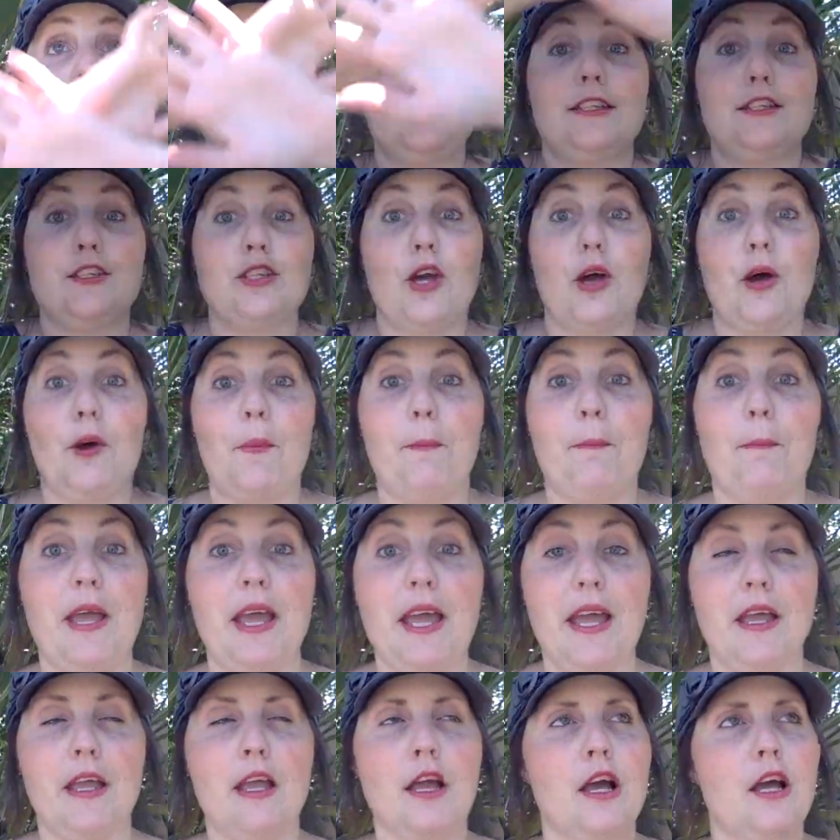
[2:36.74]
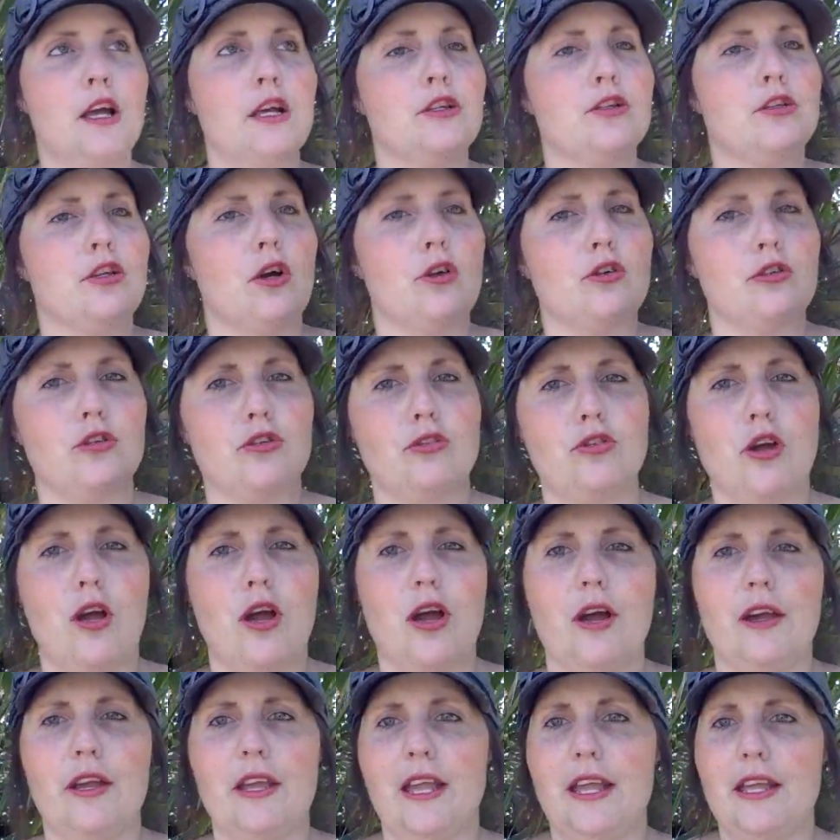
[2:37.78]
is so big, so
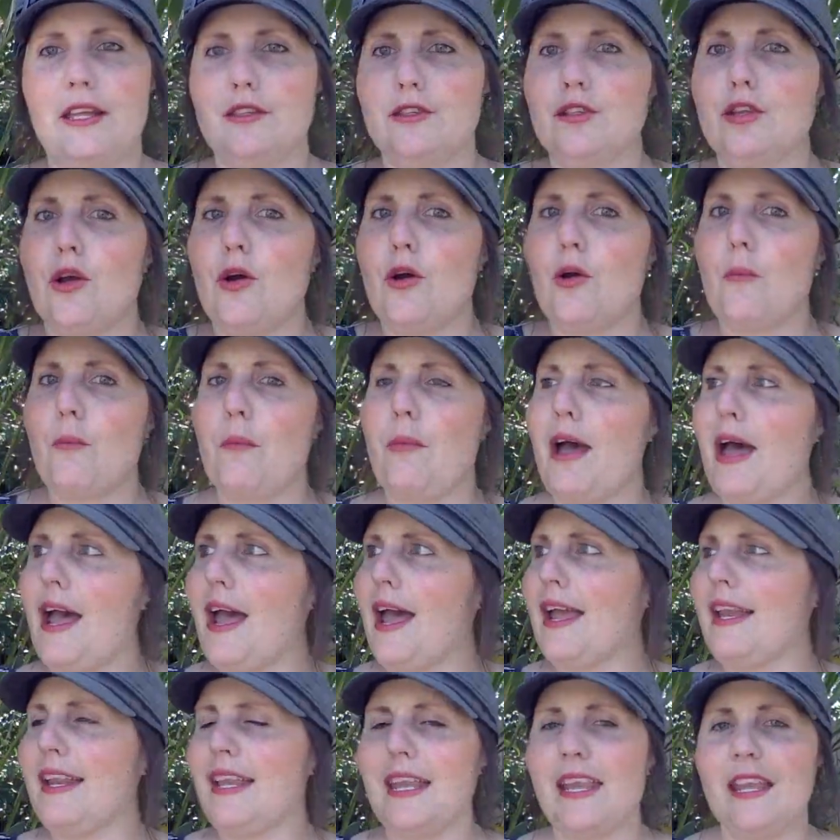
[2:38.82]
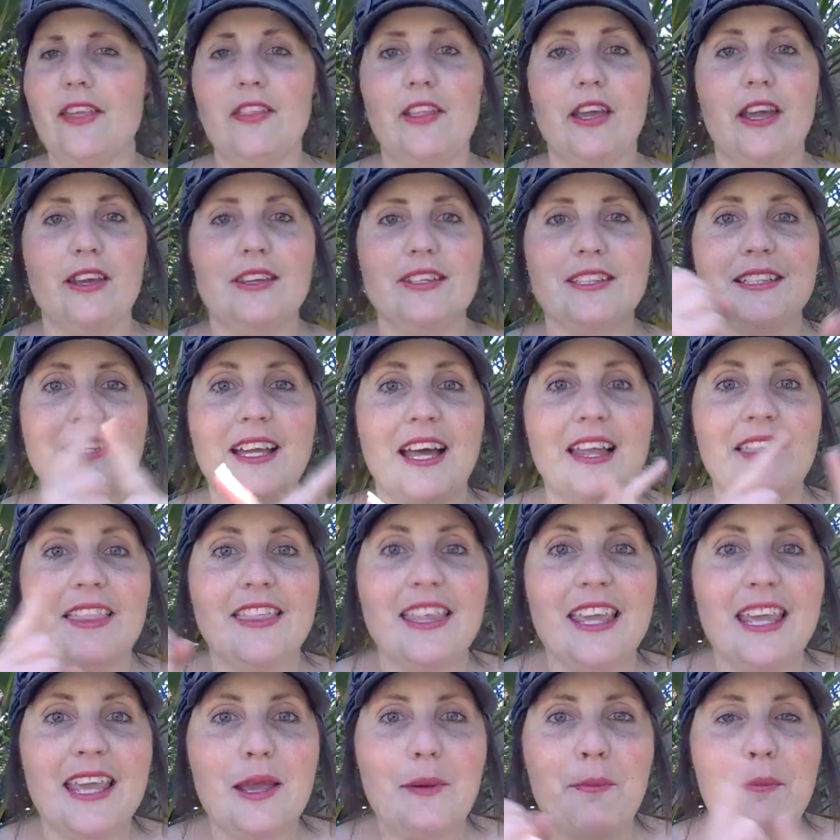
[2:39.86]
strong, and so mighty. There's
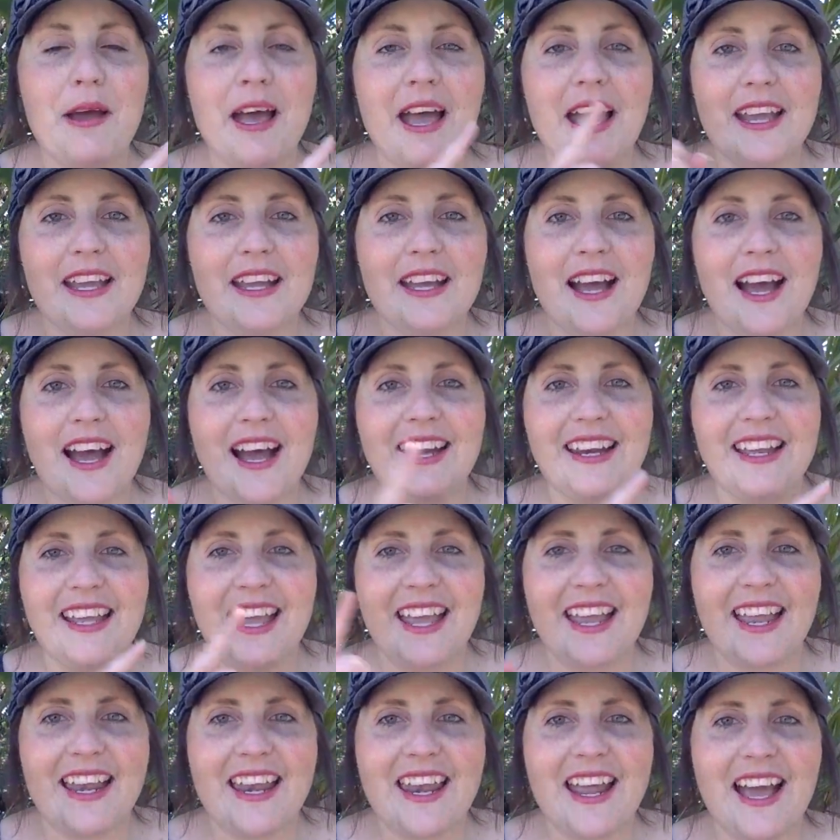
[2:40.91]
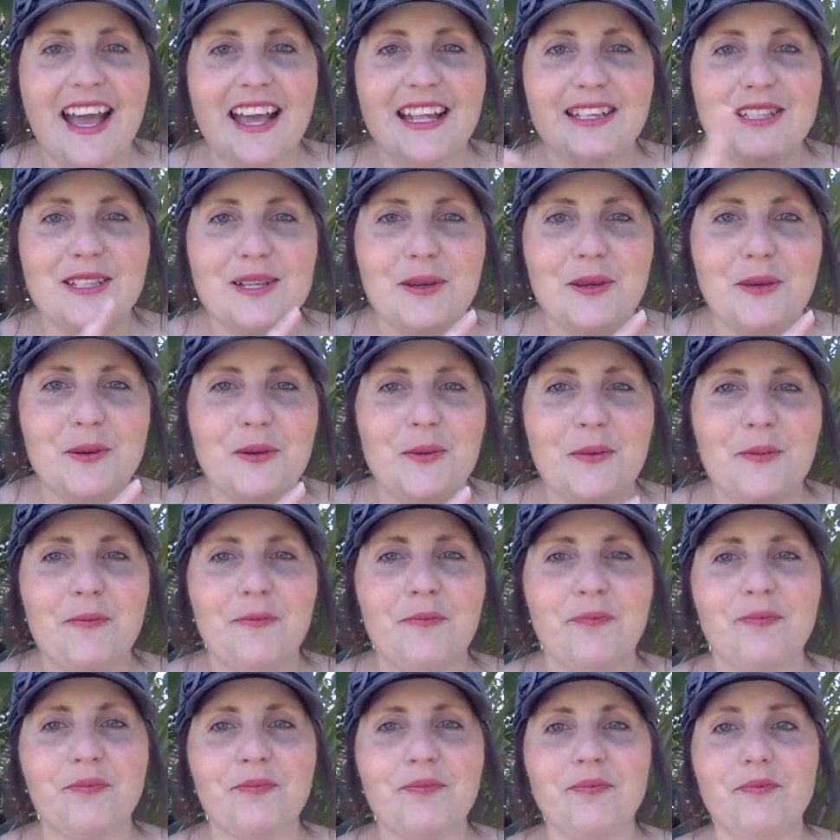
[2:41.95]
nothing my God cannot do.
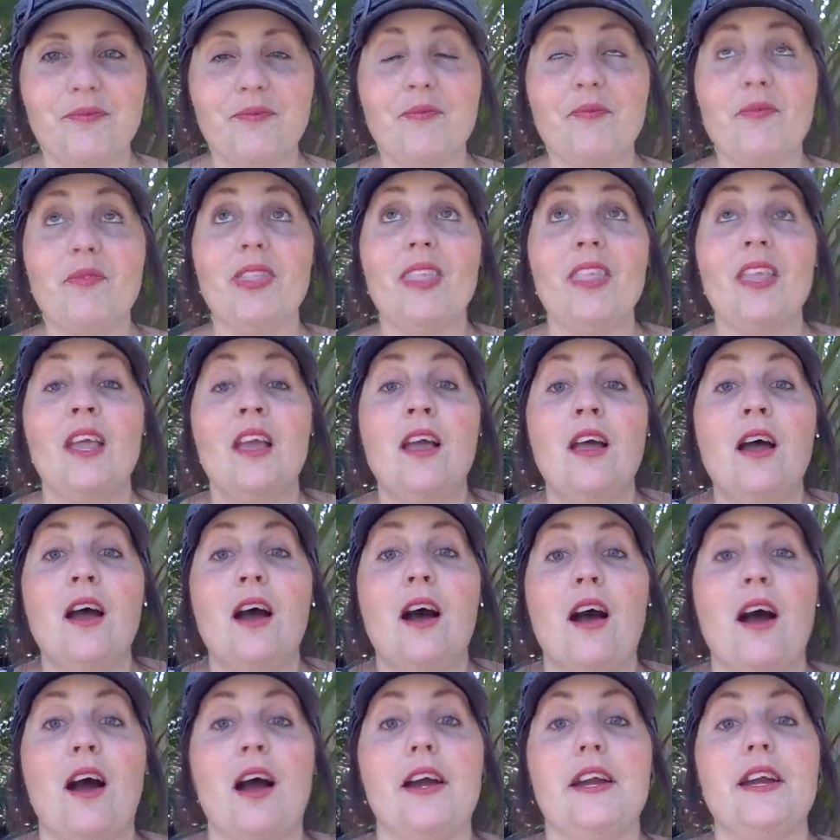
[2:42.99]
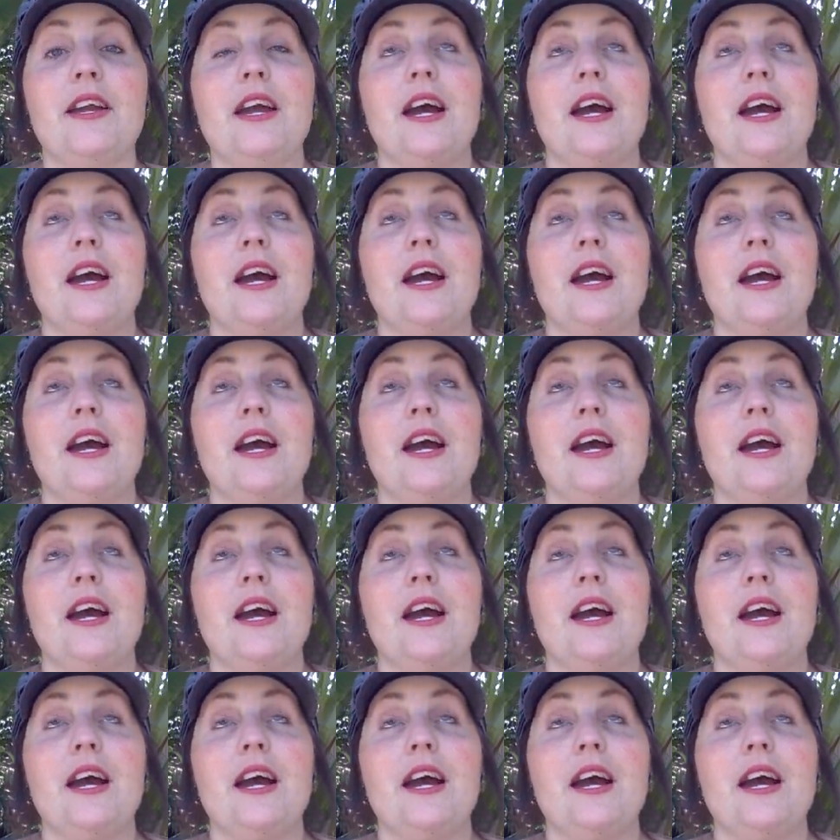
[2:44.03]
Our